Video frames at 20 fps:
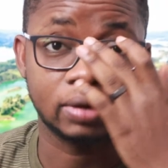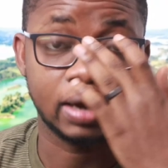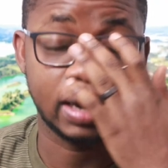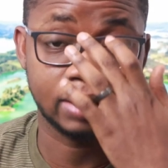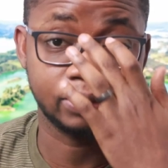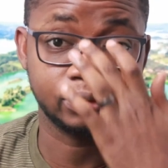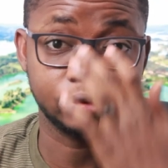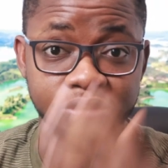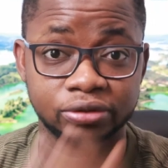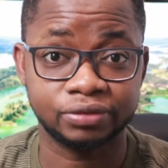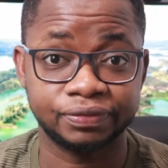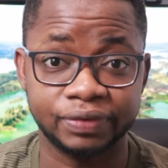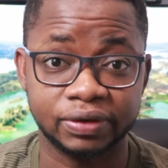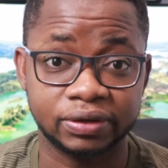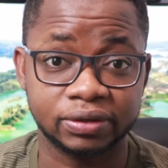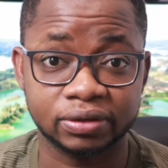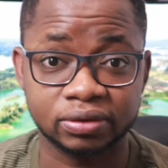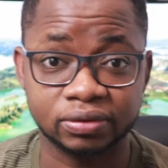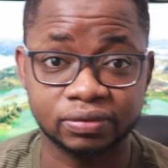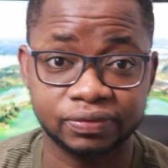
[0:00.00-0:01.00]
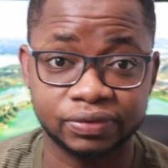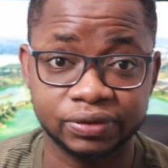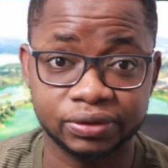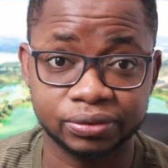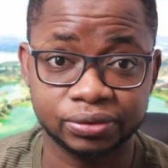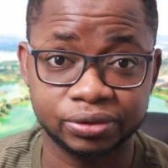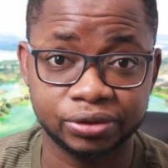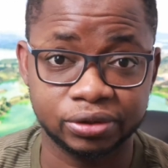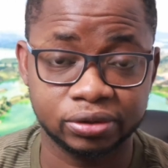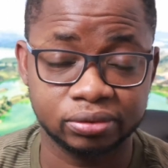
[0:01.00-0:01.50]
I was very
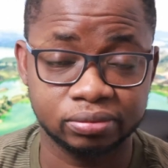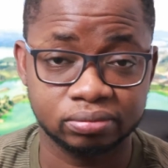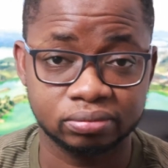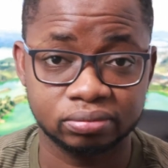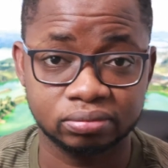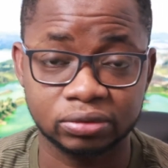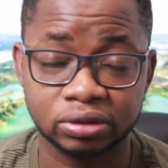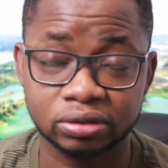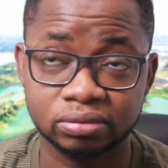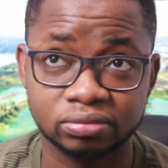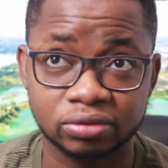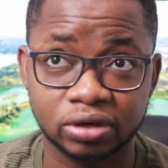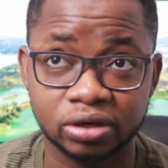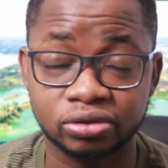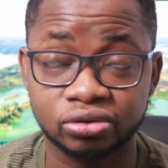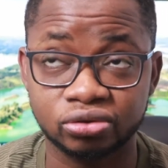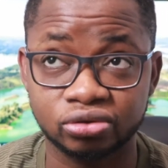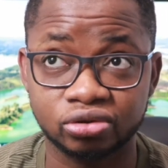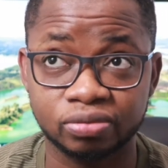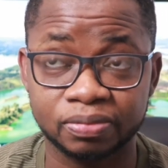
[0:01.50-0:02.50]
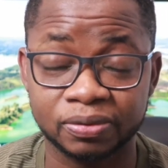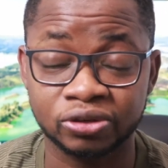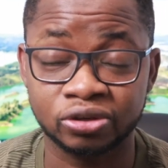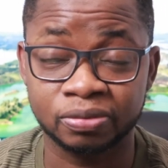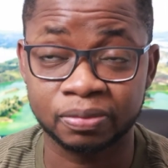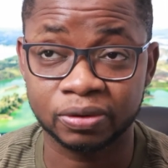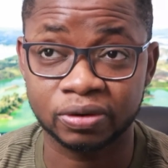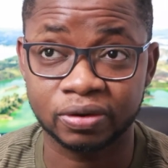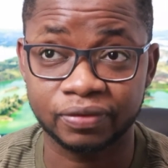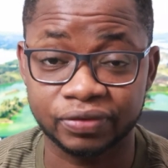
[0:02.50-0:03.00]
confused. Well, I'm not super,
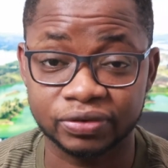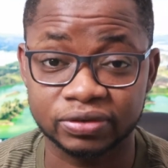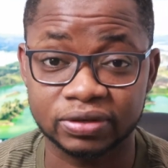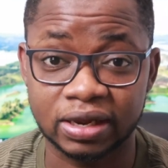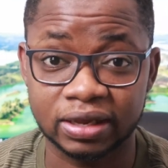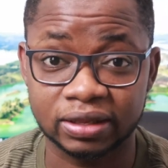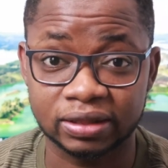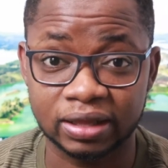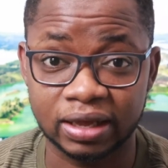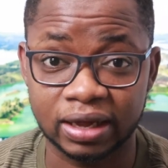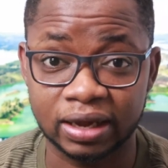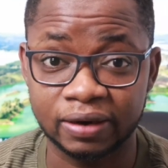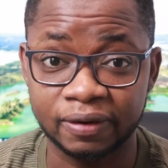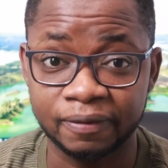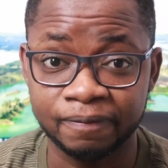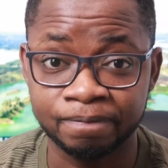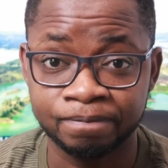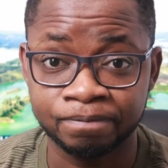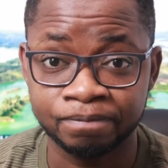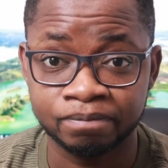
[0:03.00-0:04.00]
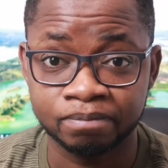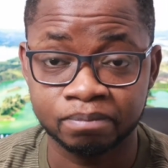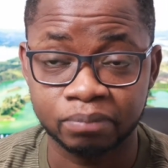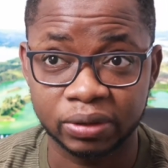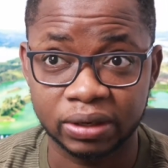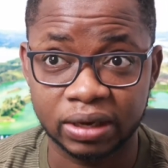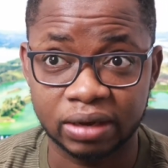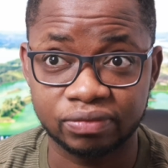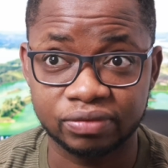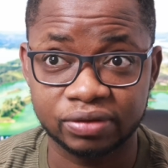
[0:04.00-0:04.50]
super confused like that,
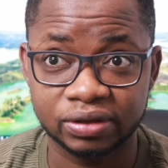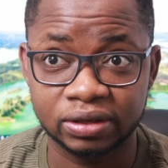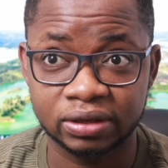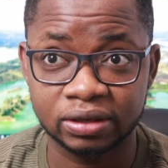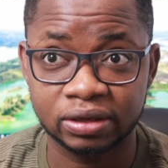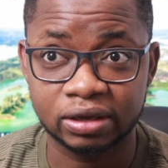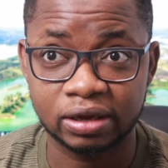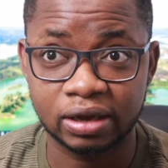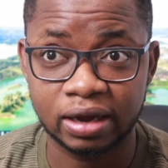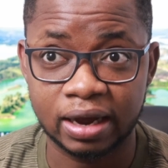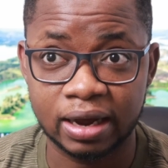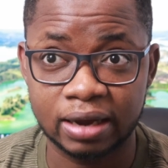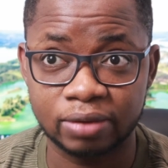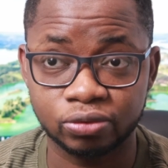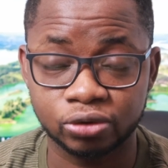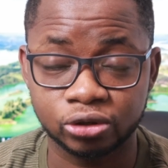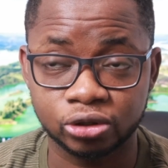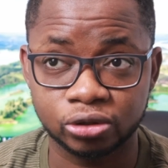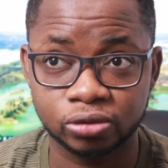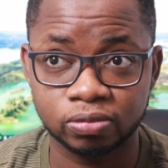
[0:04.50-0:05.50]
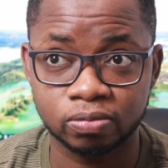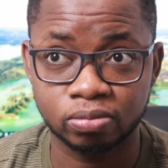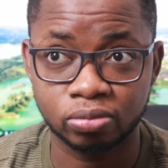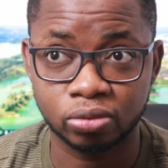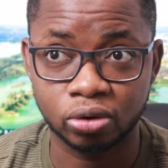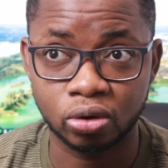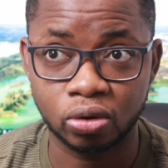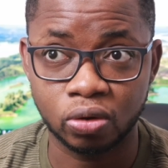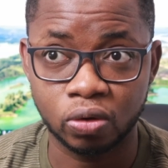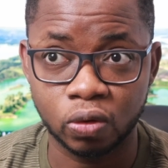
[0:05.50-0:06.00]
but I think I was
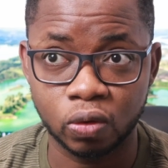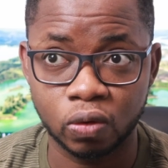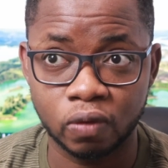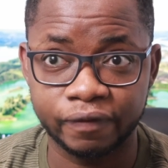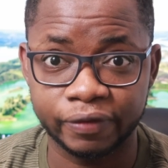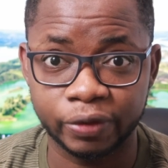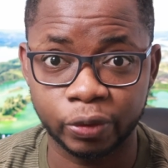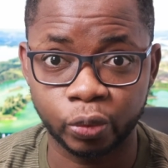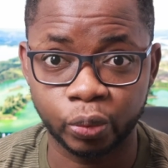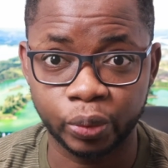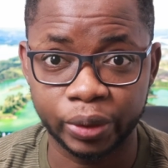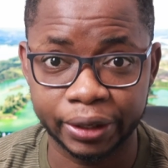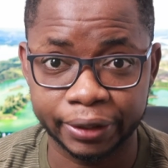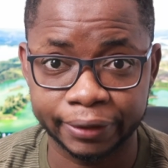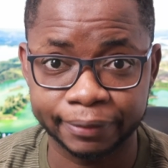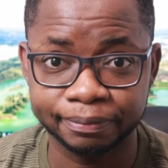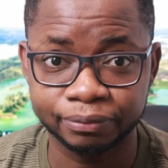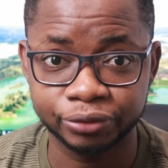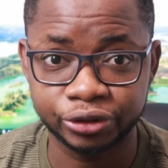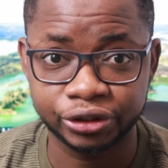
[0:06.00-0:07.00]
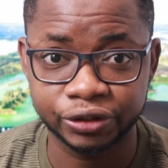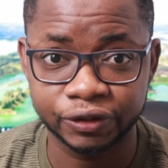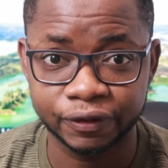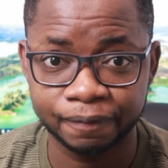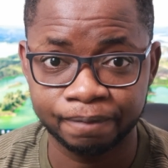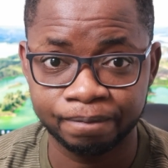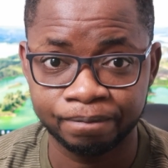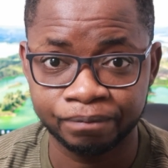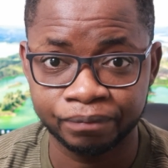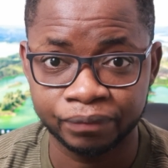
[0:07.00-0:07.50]
more overwhelmed
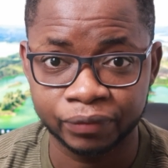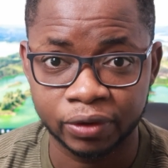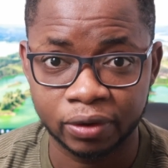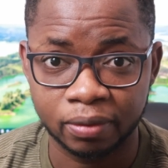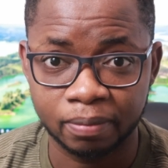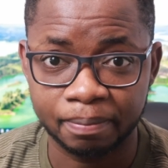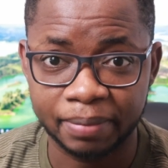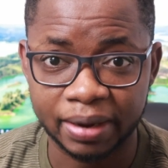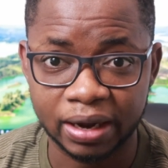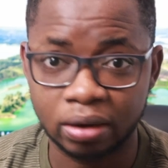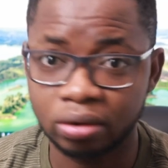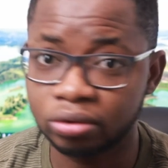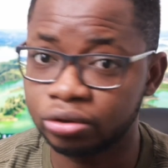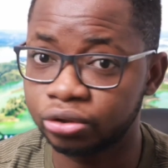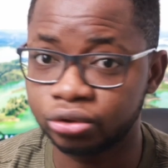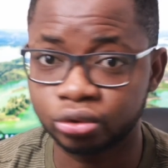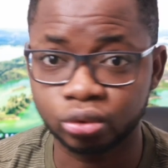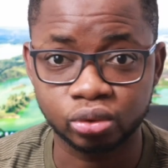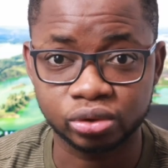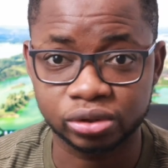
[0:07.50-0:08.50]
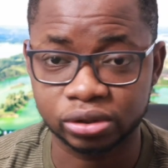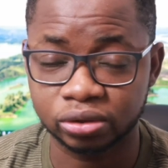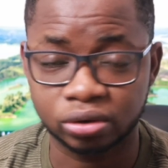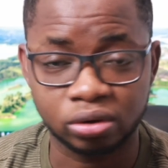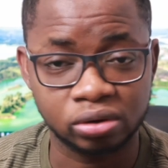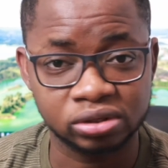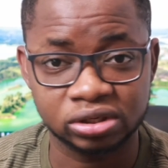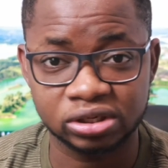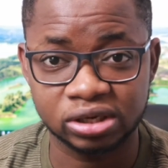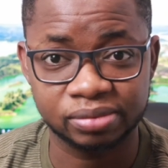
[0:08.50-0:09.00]
by all the tools and
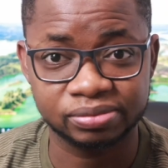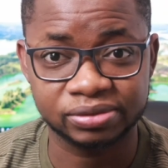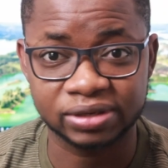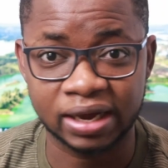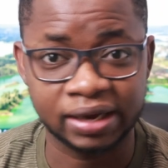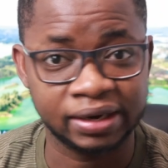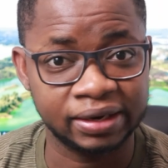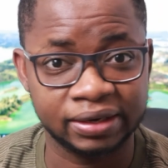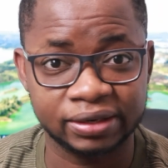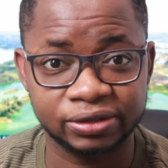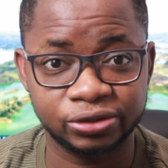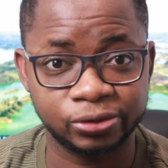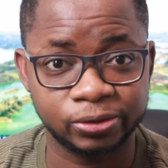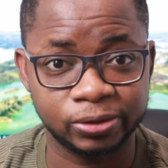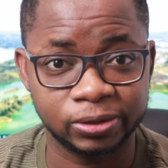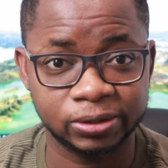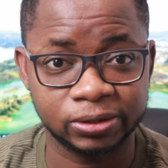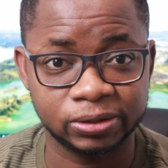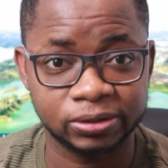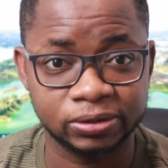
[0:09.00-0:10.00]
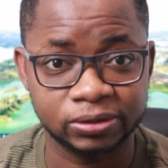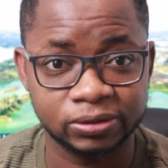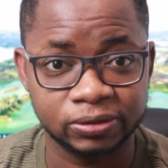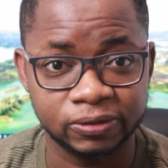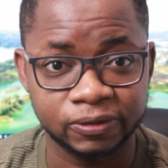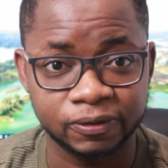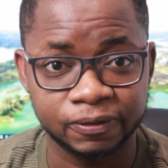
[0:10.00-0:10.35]
concepts I needed to learn.